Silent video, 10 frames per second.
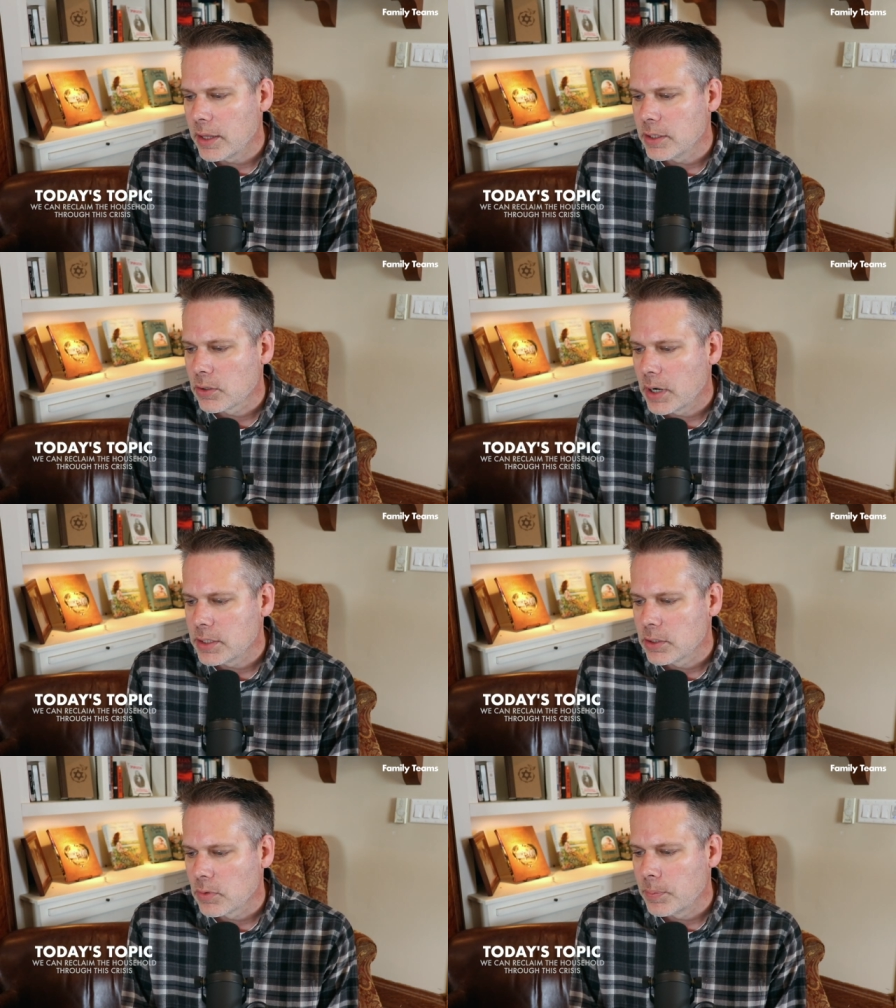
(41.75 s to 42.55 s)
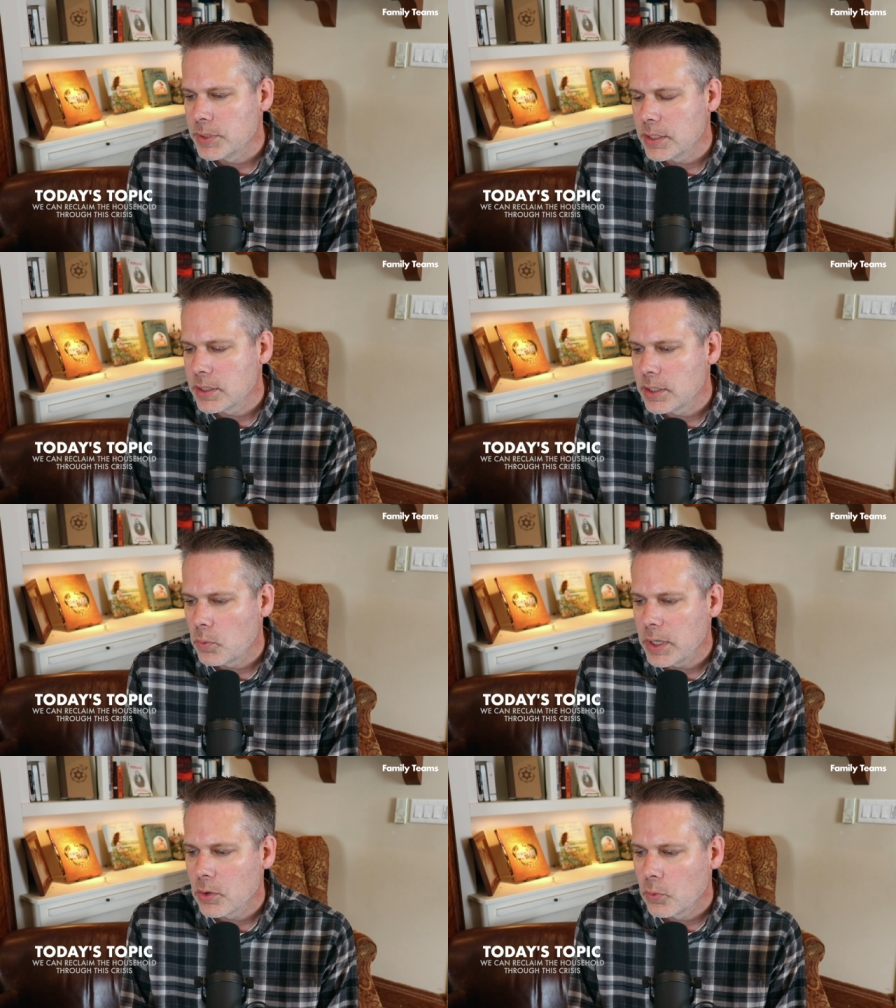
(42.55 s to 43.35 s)
this crisis represents is that
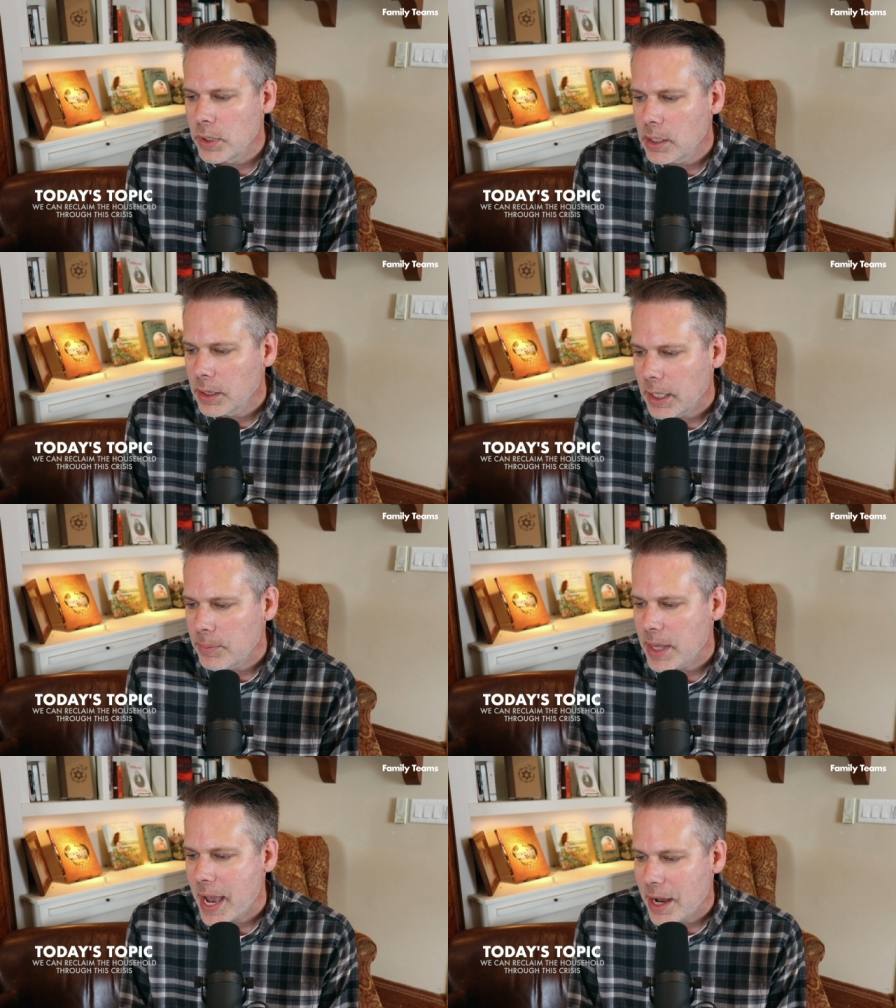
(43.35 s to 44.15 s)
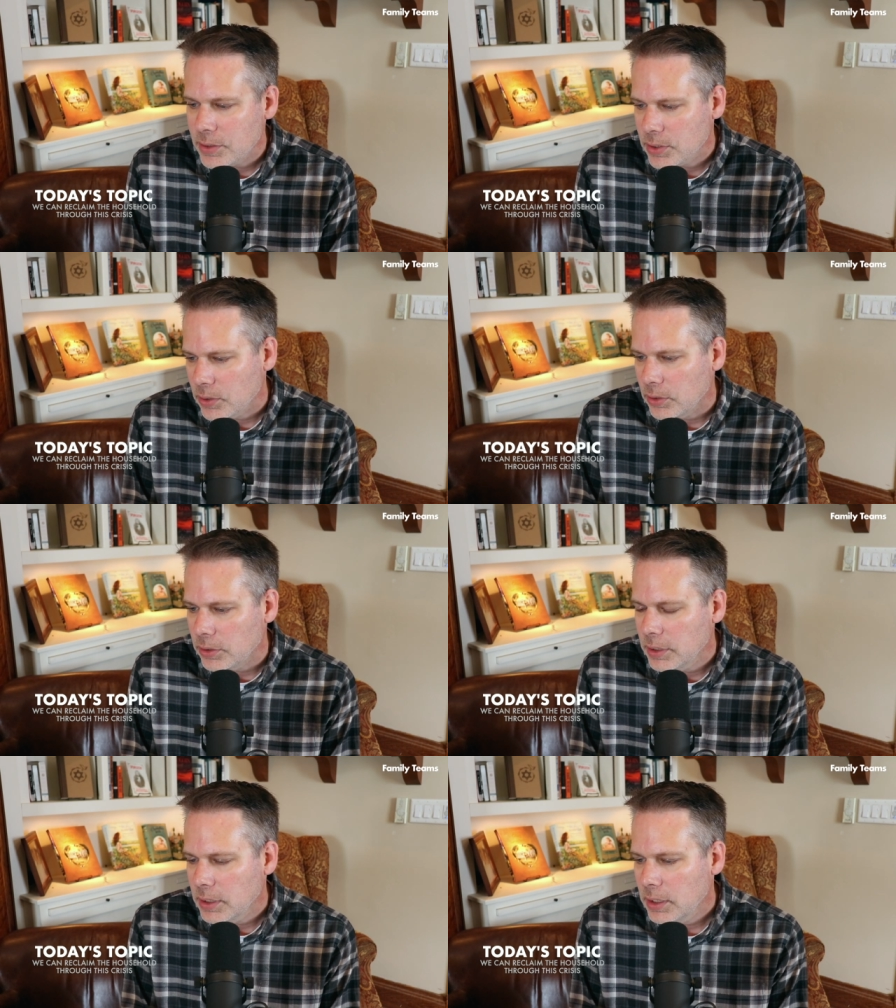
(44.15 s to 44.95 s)
we can reclaim the
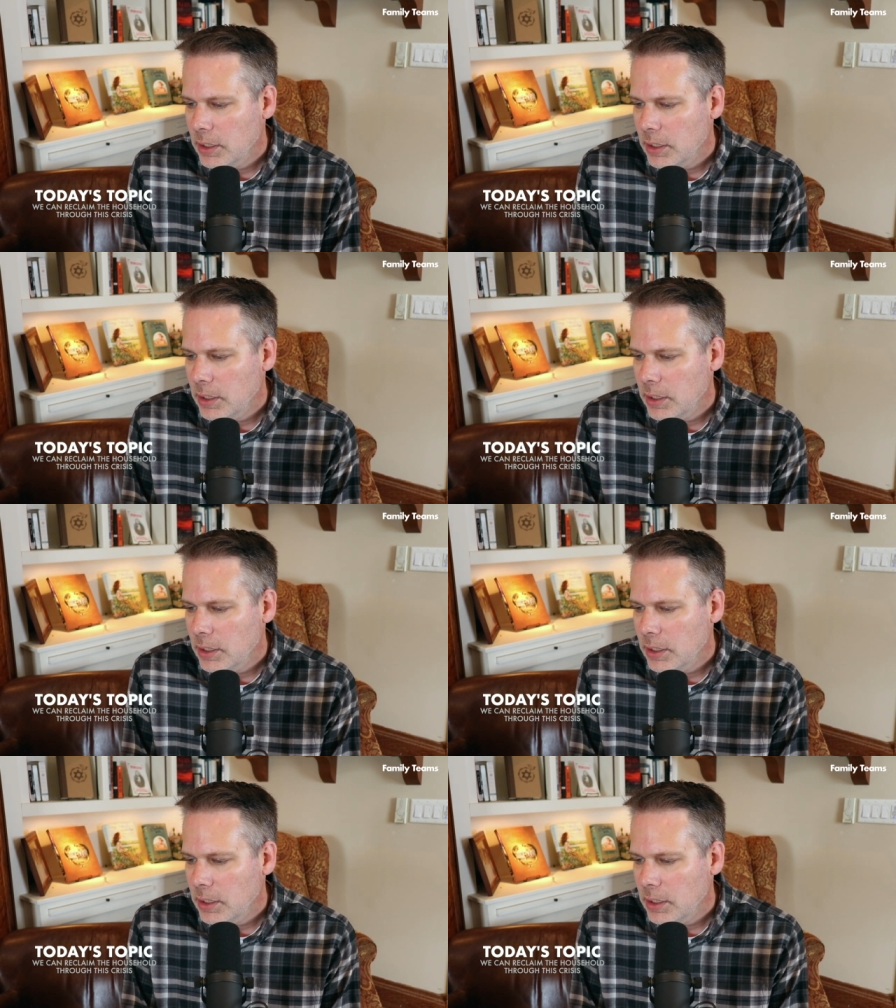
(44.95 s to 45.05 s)
household